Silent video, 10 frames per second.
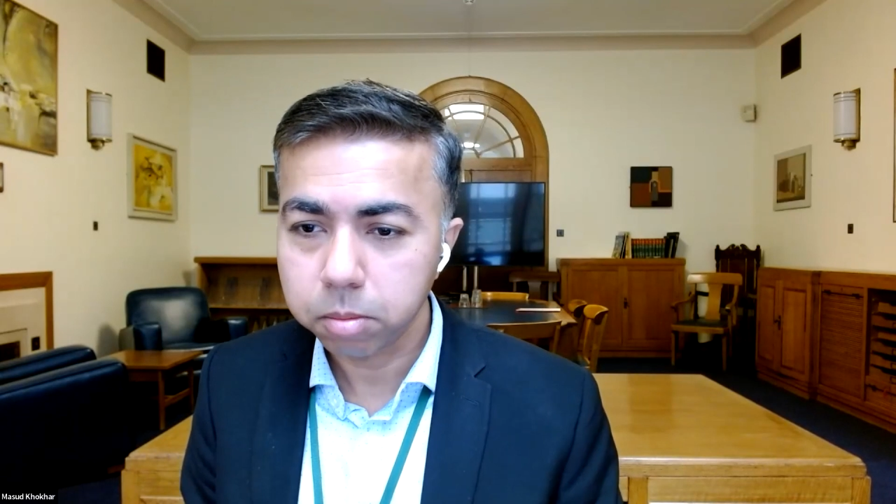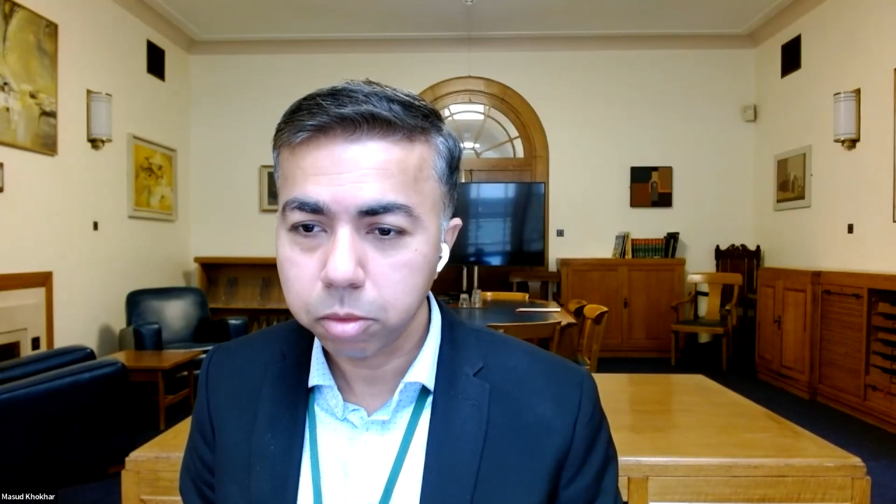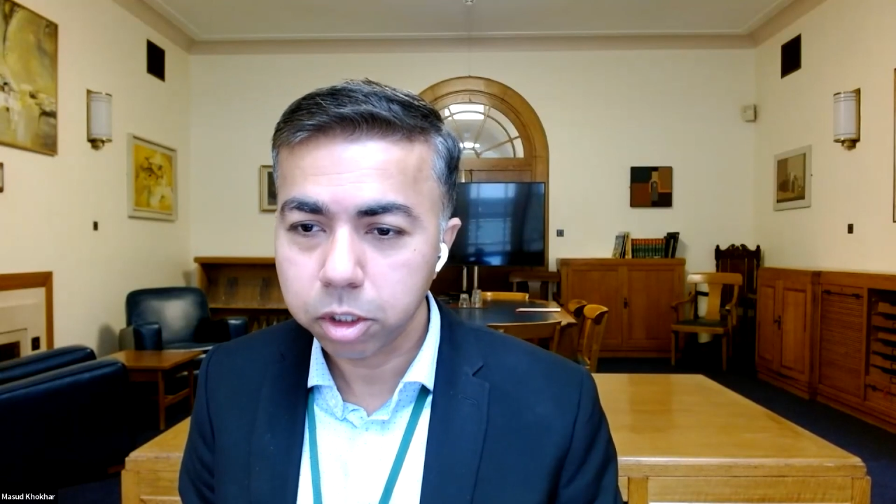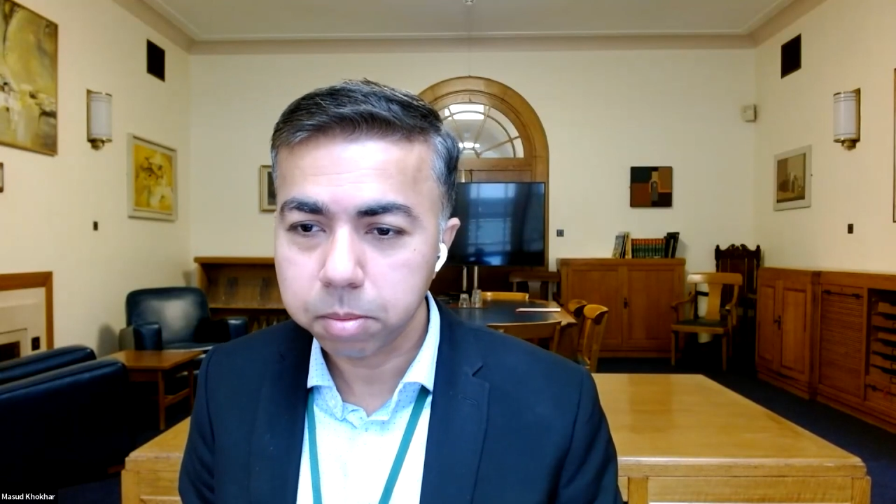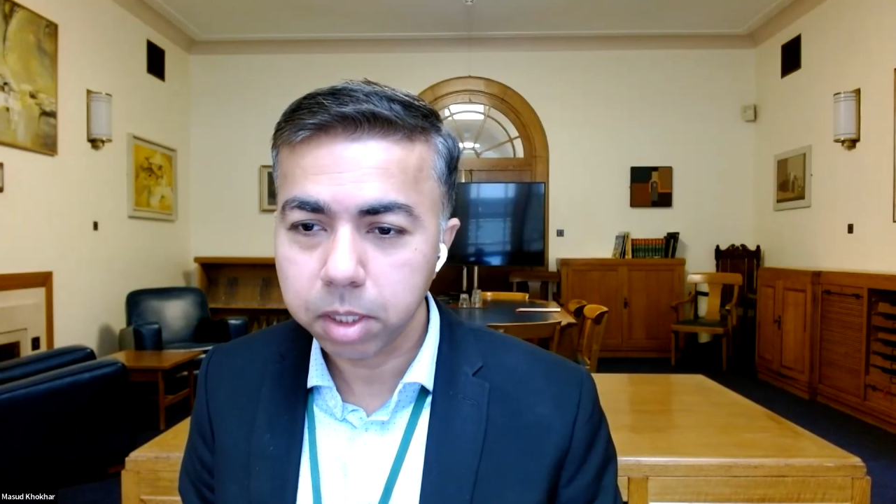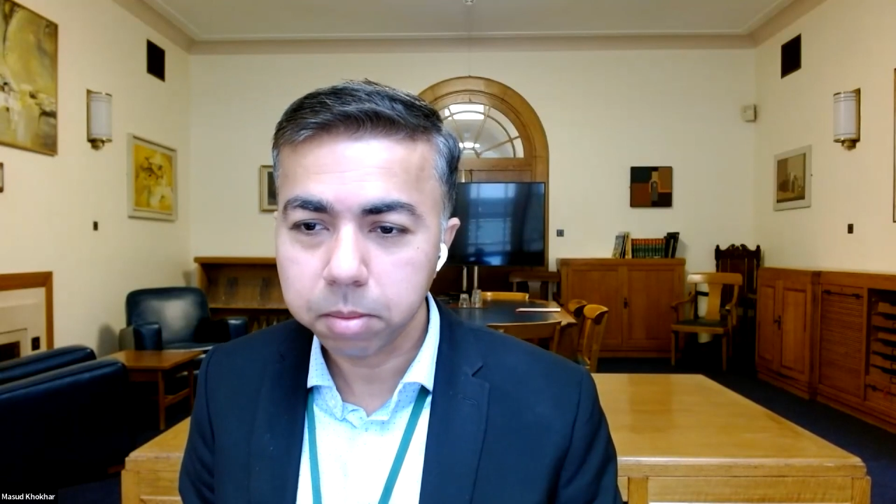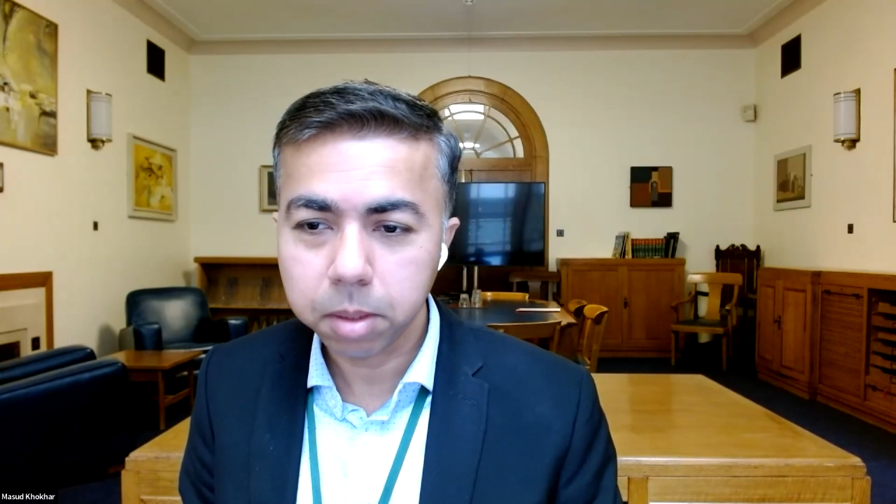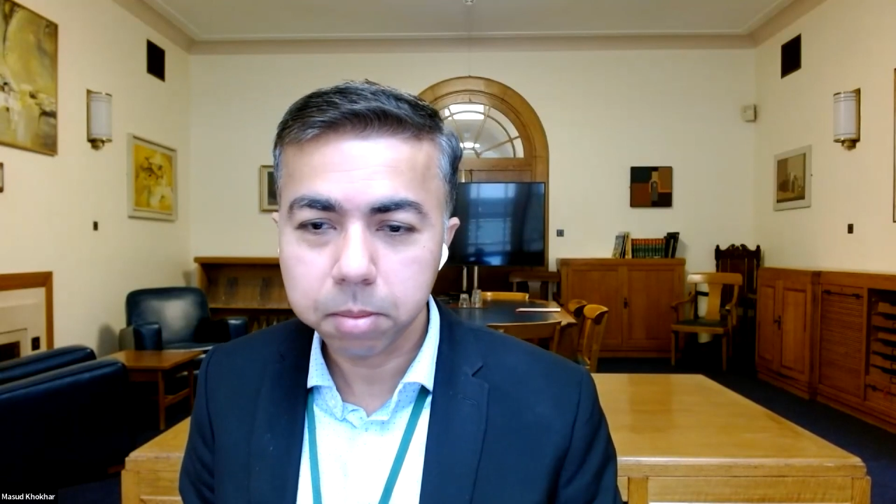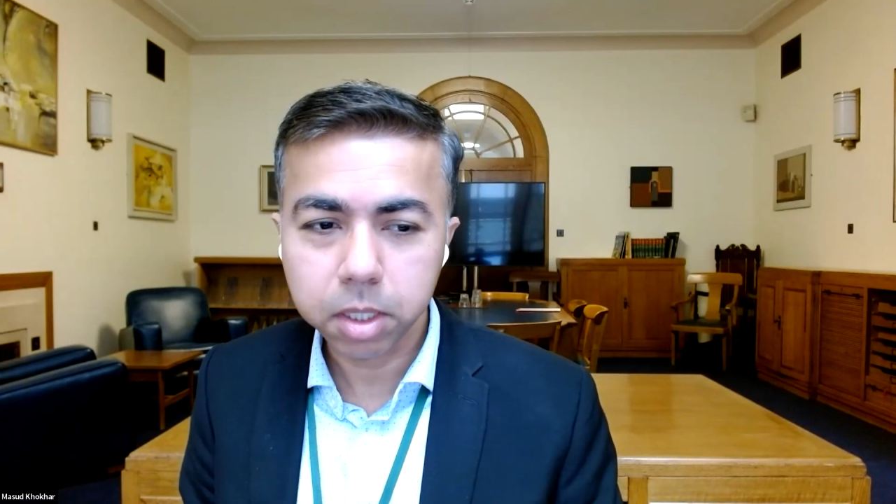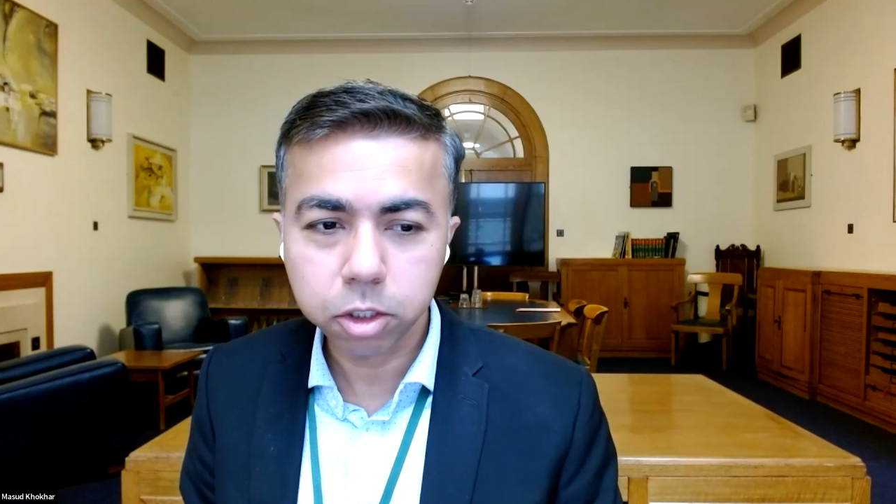books being
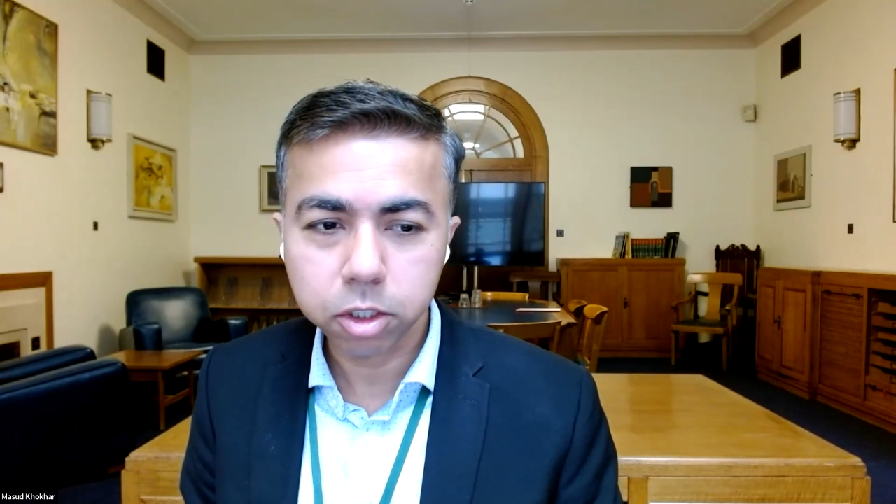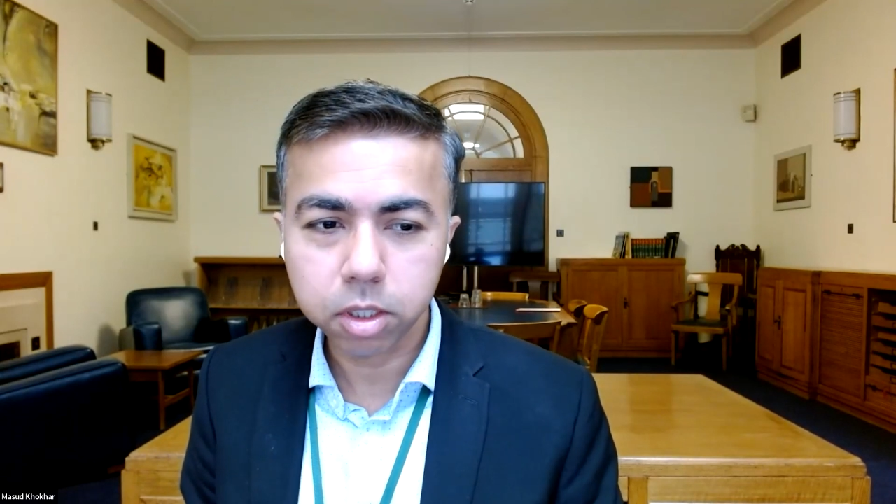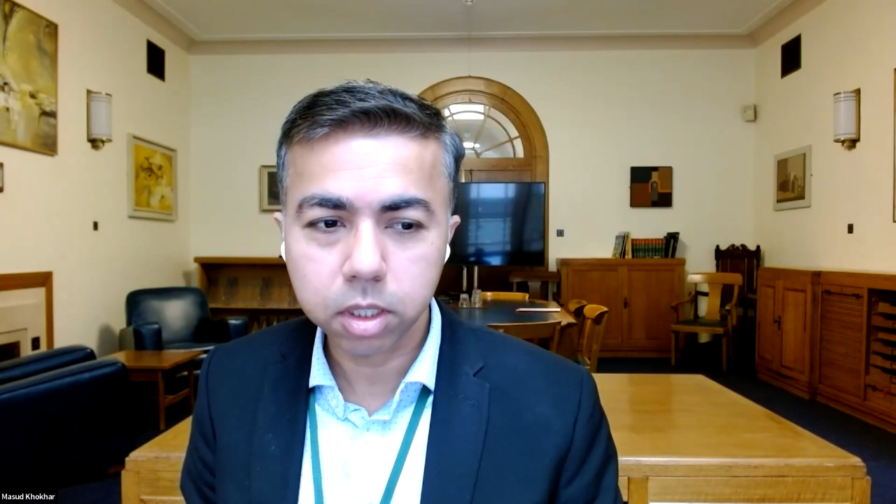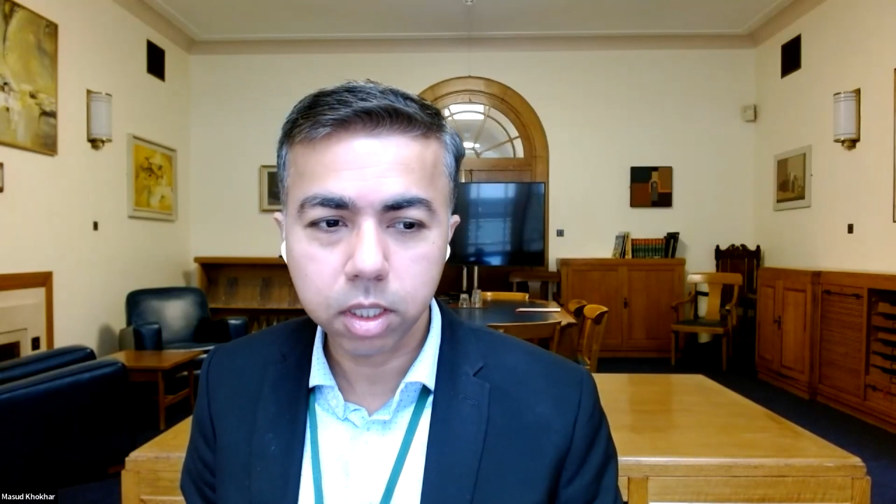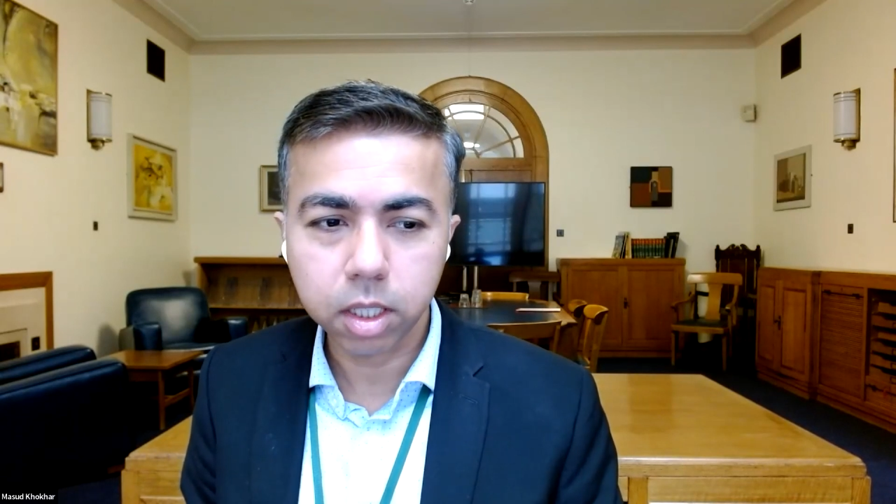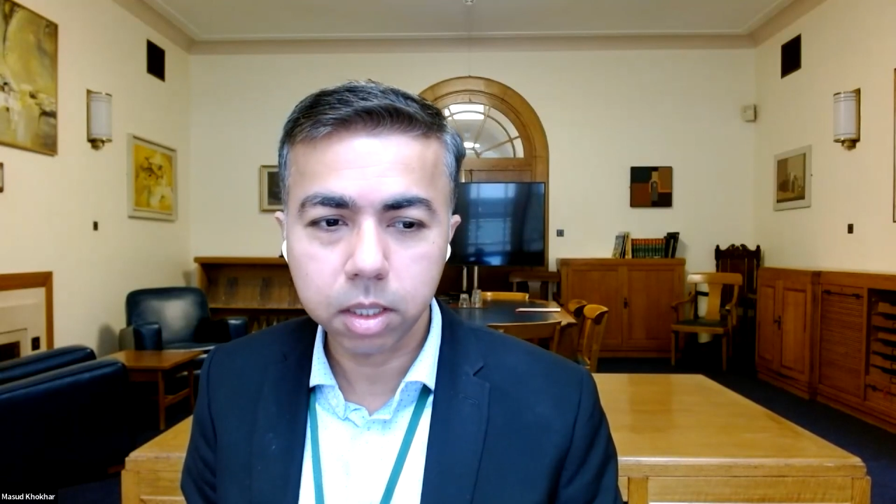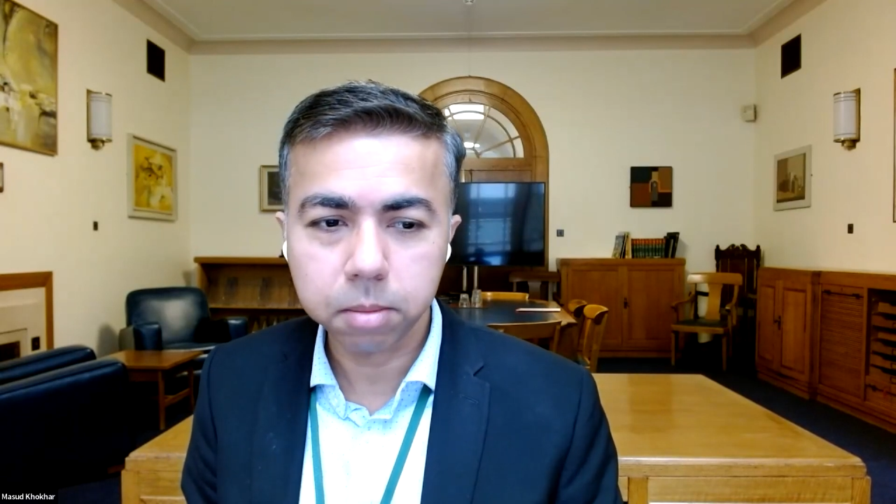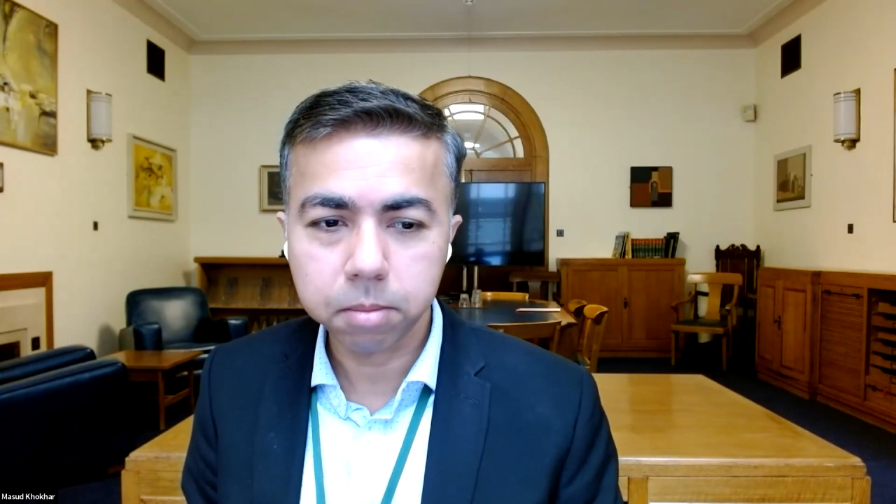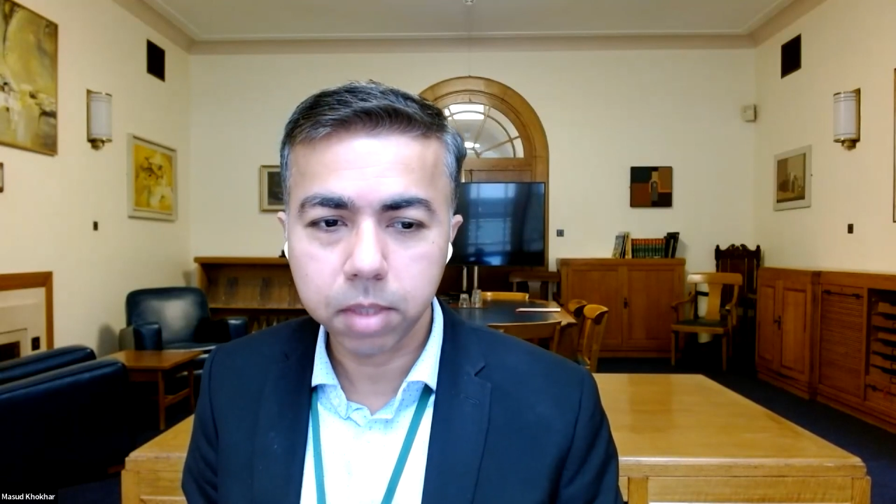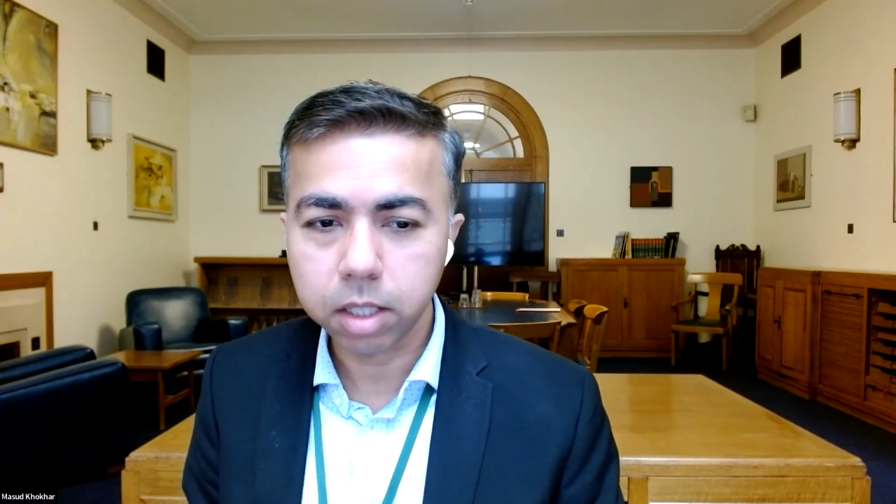published?
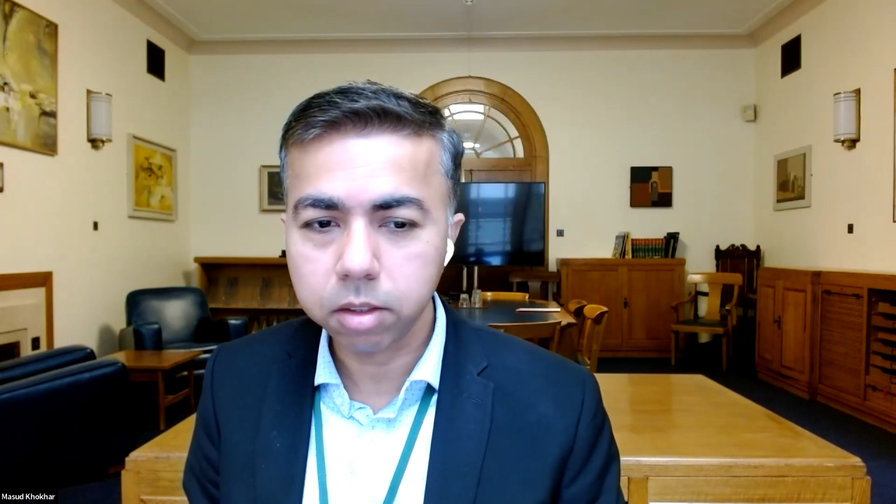And